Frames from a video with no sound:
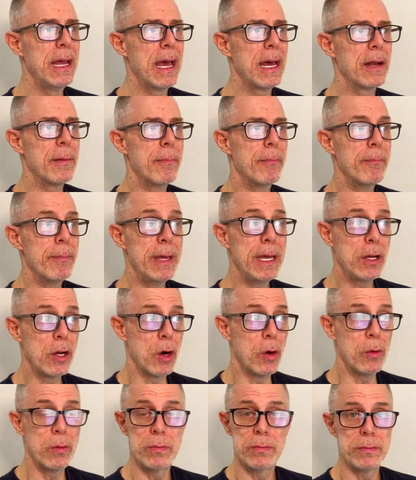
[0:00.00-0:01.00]
and a
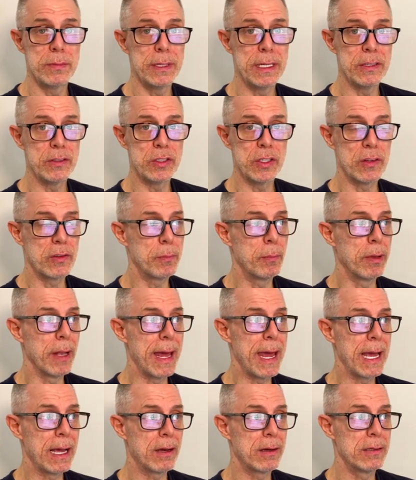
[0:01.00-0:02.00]
Migo is just
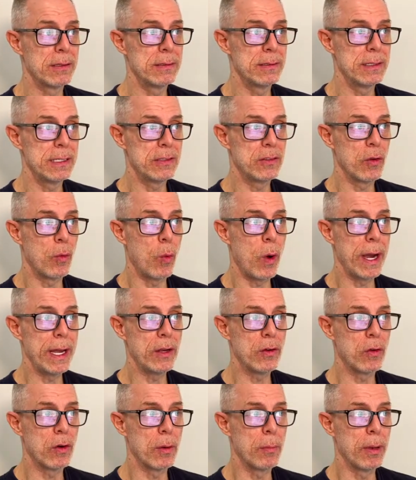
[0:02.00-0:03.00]
blank. It's a
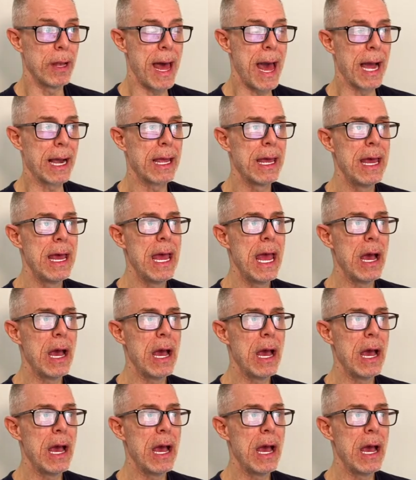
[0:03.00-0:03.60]
white or a black.